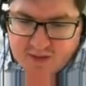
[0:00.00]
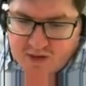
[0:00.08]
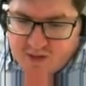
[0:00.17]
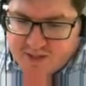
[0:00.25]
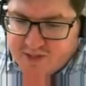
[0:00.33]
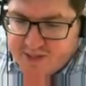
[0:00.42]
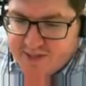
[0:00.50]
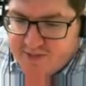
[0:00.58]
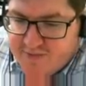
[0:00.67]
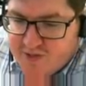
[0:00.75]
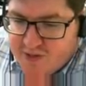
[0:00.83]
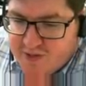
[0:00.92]
Alright traders, if
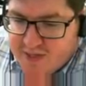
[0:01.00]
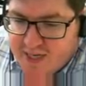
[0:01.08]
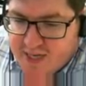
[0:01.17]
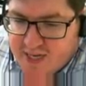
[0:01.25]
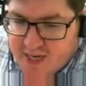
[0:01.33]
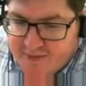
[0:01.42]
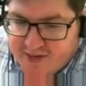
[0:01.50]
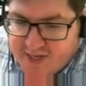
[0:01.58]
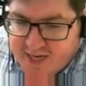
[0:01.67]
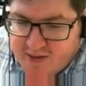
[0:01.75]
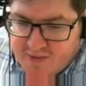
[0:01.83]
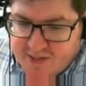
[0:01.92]
you don't have an
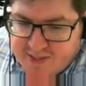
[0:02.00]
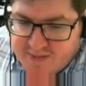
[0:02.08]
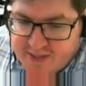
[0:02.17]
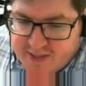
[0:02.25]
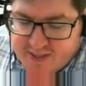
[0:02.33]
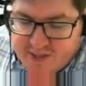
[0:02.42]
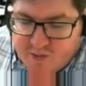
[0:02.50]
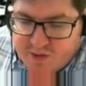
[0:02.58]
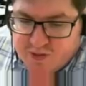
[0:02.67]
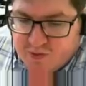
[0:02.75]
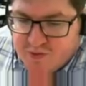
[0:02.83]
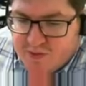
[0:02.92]
account with easyMarkets, you want
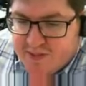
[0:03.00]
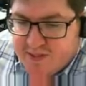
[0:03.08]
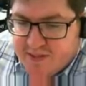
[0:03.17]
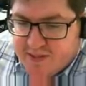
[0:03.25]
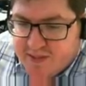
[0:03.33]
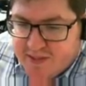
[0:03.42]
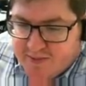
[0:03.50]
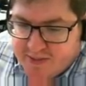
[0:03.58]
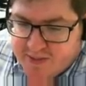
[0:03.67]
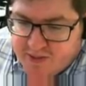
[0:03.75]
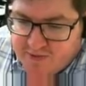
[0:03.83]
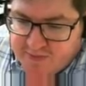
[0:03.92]
to talk to a dealer like
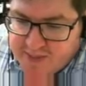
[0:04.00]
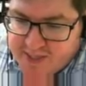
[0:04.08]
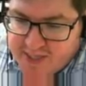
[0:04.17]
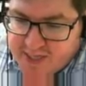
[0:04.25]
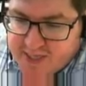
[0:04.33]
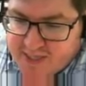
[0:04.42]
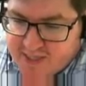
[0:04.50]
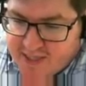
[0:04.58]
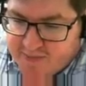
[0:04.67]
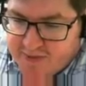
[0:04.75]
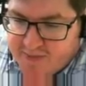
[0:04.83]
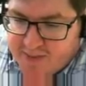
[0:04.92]
myself about some
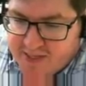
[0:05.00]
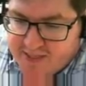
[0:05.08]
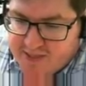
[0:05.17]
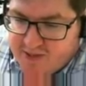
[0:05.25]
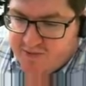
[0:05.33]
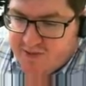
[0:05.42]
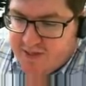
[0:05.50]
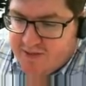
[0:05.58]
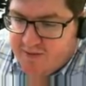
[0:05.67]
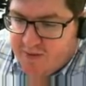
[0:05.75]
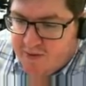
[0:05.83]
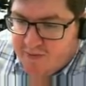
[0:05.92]
of the pairs that you're in,
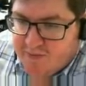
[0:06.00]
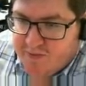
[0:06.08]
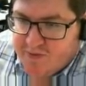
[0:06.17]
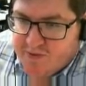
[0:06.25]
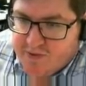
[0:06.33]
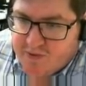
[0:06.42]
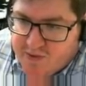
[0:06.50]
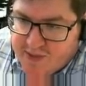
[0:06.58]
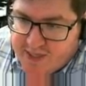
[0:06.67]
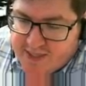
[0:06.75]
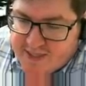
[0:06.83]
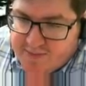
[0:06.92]
you might be
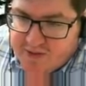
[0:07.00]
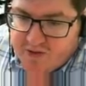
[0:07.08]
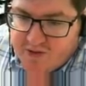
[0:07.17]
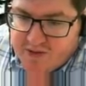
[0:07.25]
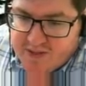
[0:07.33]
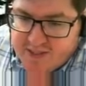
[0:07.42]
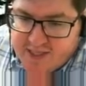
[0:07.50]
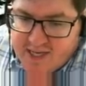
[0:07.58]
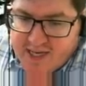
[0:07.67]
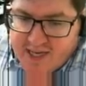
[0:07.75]
looking at some of the crosses,